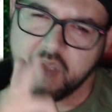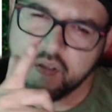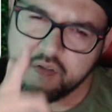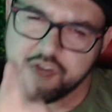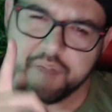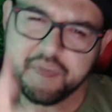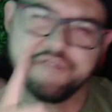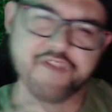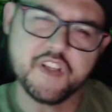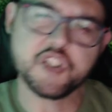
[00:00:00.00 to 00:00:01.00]
There's something
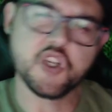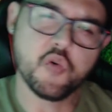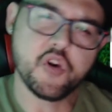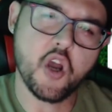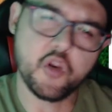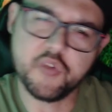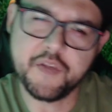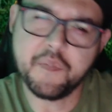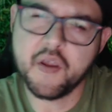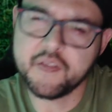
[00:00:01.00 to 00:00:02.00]
fishy going on with the
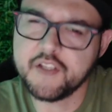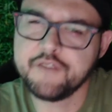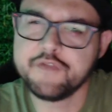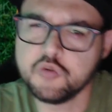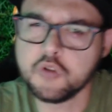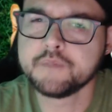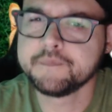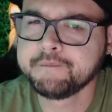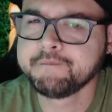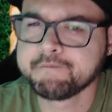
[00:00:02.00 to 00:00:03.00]
Motley Fool.
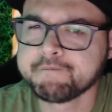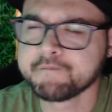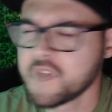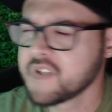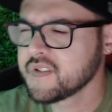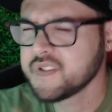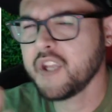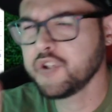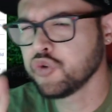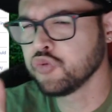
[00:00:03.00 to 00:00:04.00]

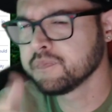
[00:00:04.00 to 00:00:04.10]
Stay tuned.